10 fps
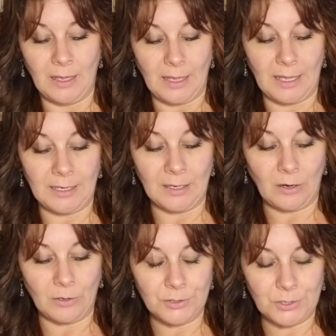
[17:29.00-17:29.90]
And it
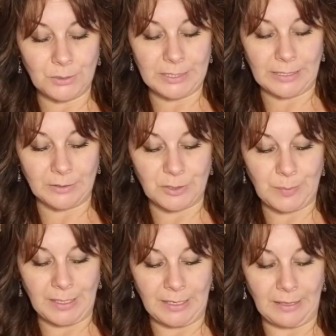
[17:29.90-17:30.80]
also tells
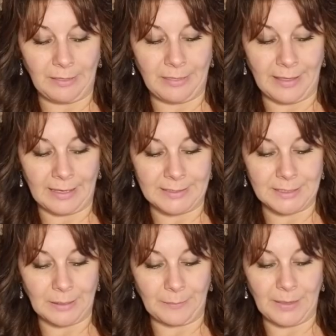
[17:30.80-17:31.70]
me that
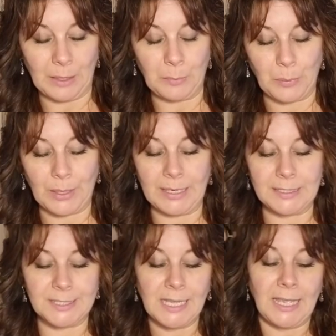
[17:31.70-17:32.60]
um, it
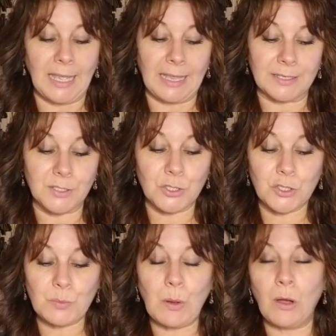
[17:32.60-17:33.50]
brings a
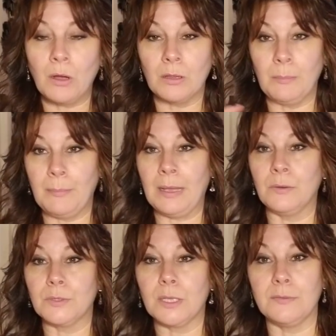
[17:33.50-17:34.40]
small
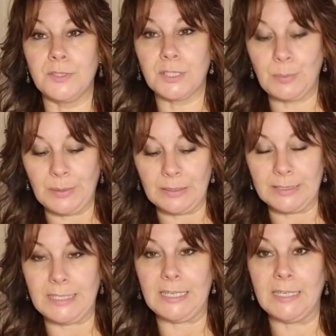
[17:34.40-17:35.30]
amount of
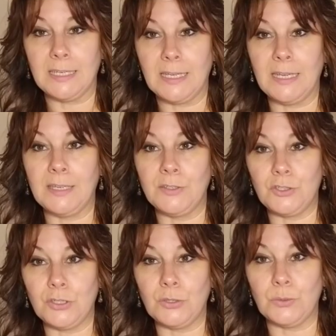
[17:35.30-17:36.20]
stability
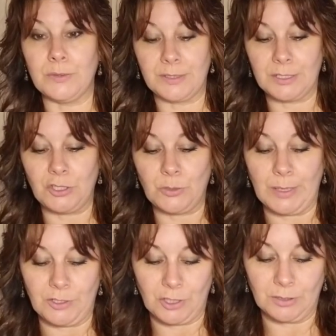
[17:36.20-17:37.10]
into the
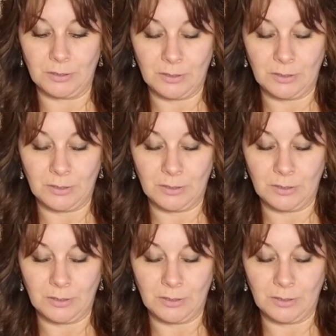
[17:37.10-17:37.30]
situation.